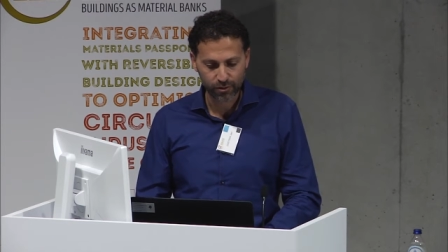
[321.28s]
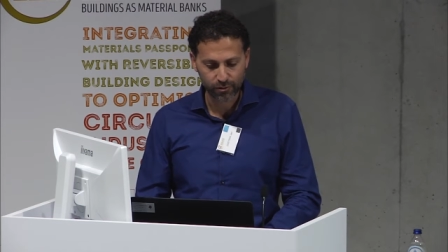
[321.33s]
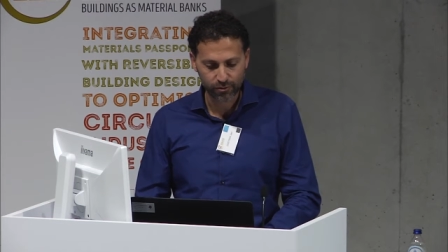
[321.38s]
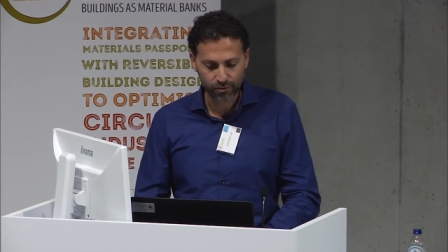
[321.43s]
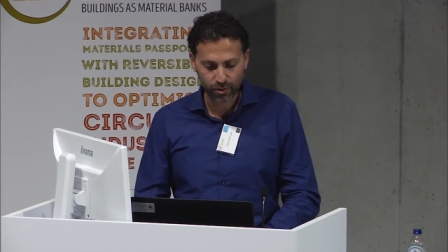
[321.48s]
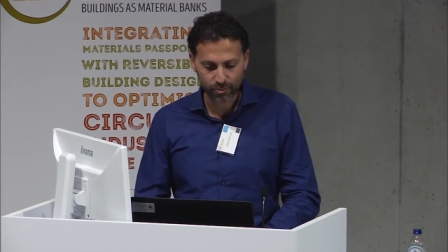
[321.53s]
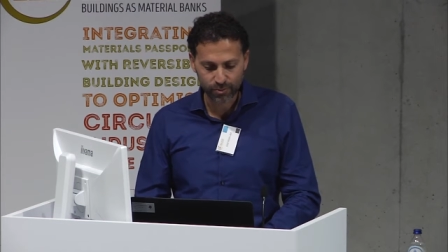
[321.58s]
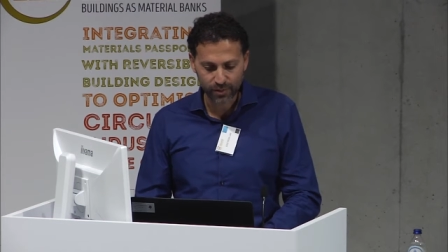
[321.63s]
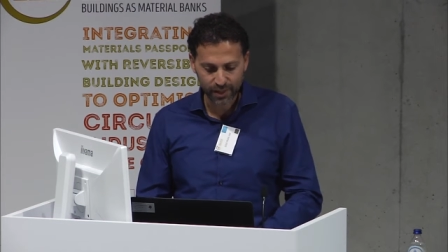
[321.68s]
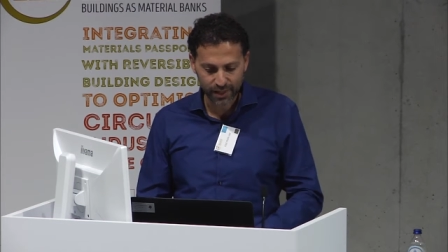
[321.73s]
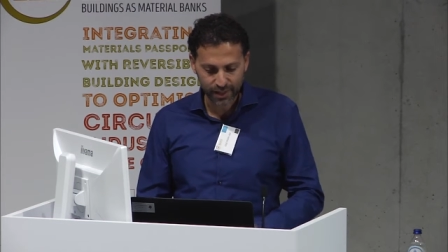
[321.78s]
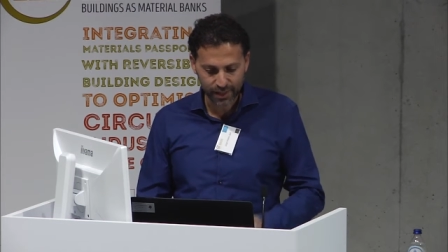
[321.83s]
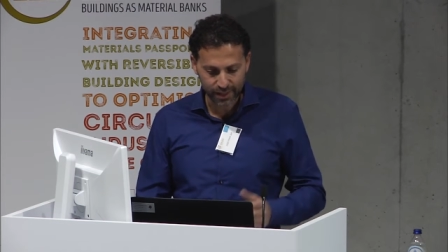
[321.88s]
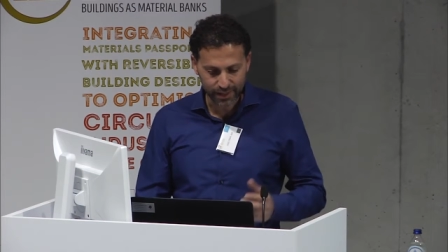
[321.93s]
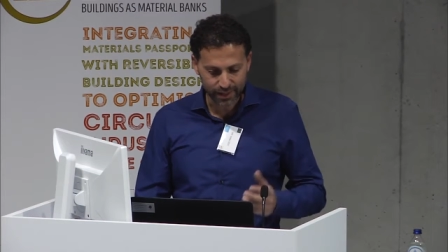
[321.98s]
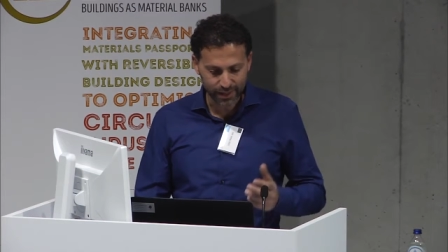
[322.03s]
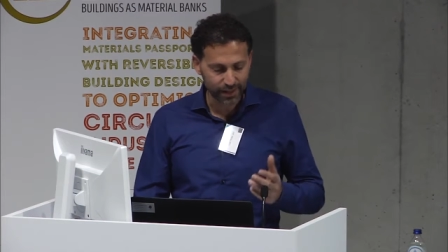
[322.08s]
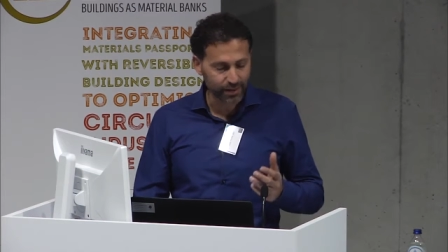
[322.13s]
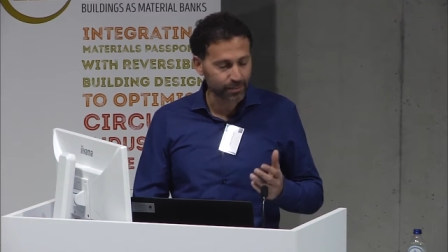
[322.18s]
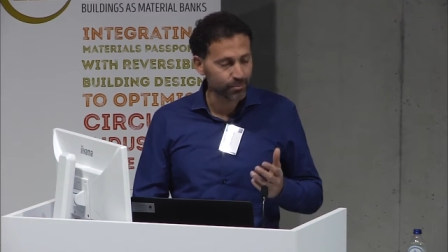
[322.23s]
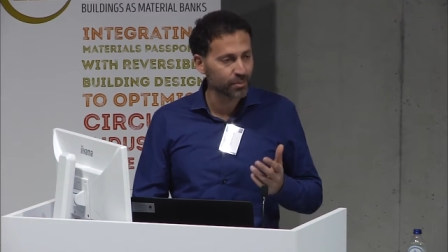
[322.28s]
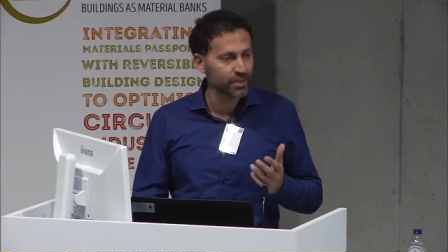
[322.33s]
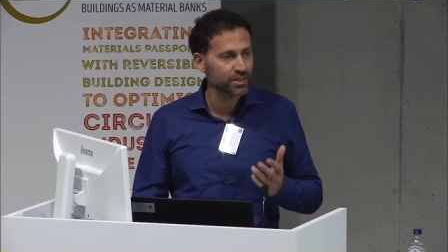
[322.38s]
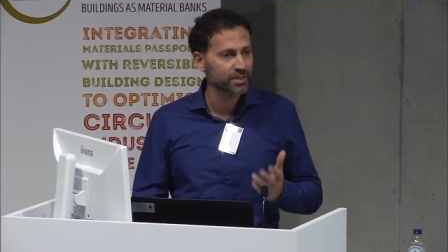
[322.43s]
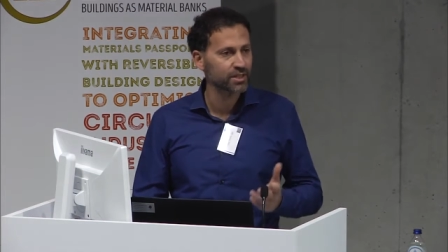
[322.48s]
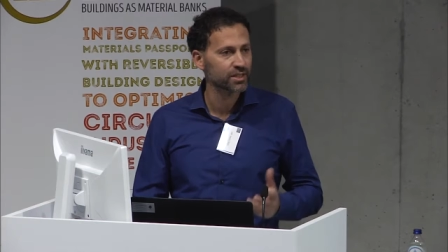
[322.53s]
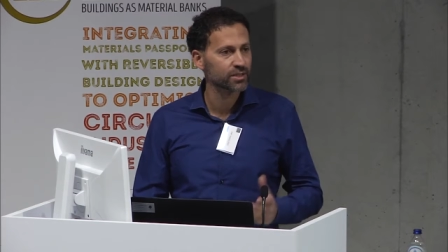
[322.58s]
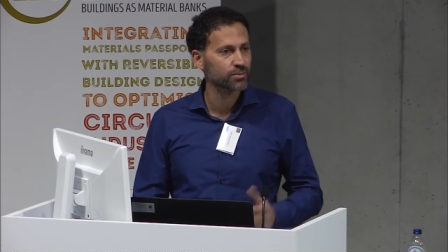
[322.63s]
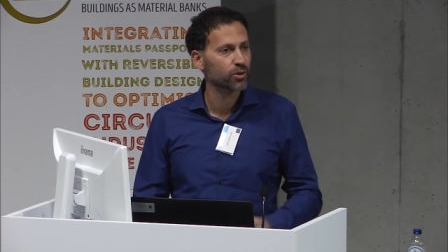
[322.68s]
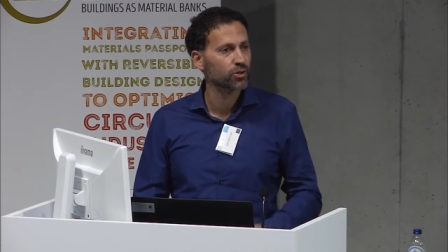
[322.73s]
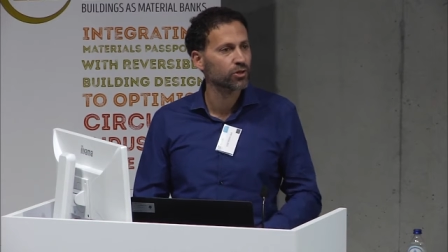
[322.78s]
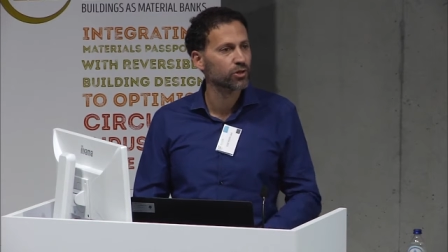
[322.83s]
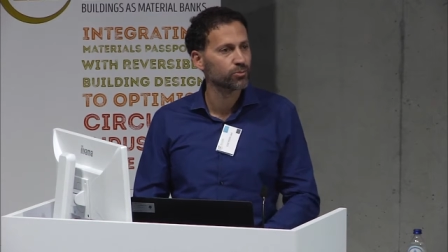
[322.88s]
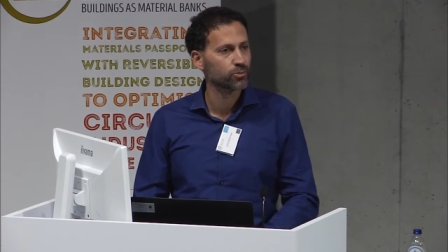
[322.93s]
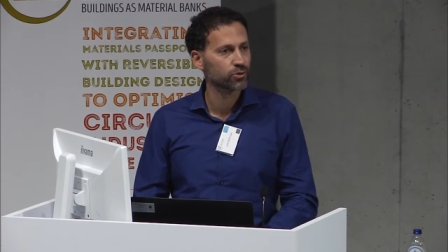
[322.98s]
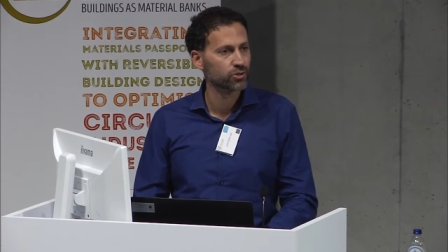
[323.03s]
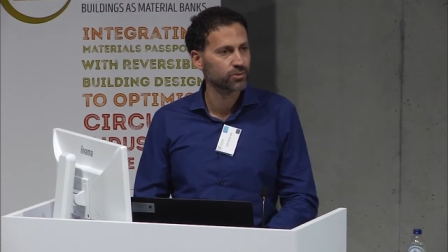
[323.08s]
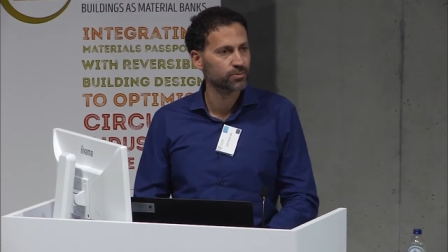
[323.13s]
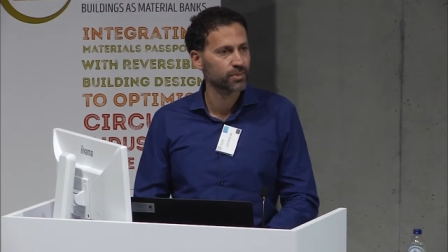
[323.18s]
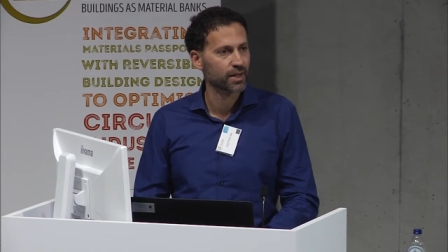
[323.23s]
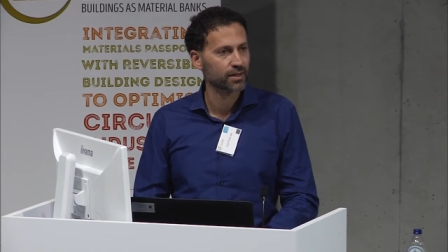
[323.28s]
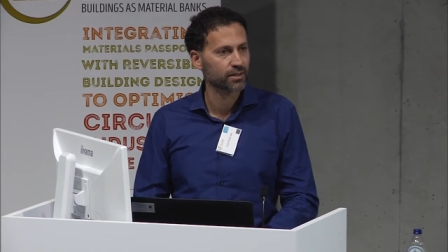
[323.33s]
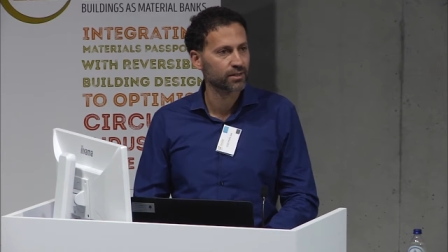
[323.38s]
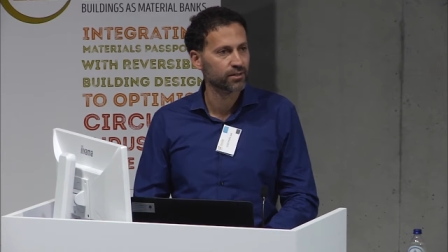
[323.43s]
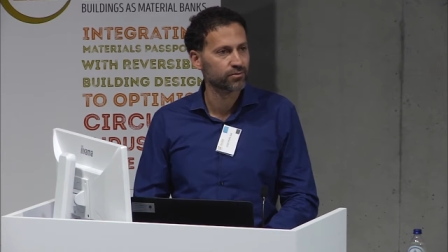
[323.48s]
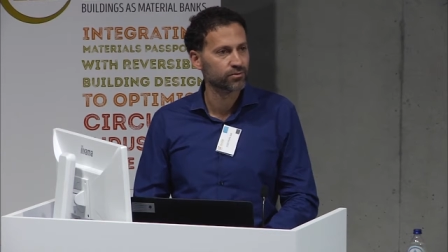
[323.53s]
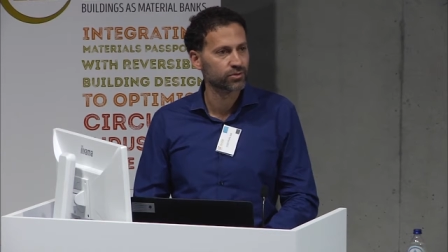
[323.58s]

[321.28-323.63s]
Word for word: from the business model perspective.